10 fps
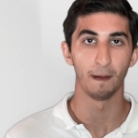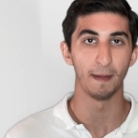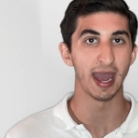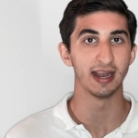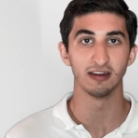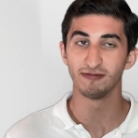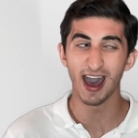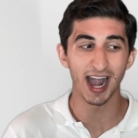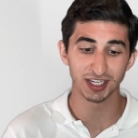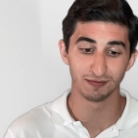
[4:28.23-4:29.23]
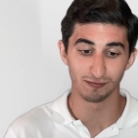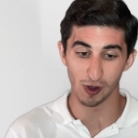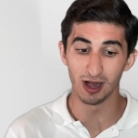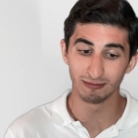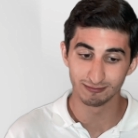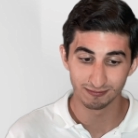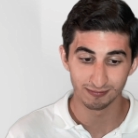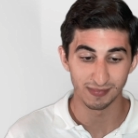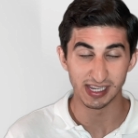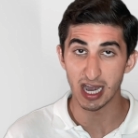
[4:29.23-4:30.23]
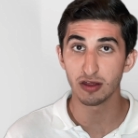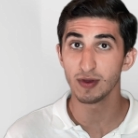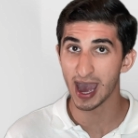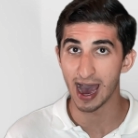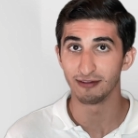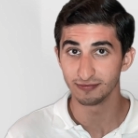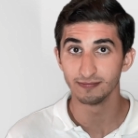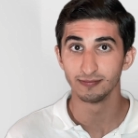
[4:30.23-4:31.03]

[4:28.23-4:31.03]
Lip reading: And in fact, well, yes, we have.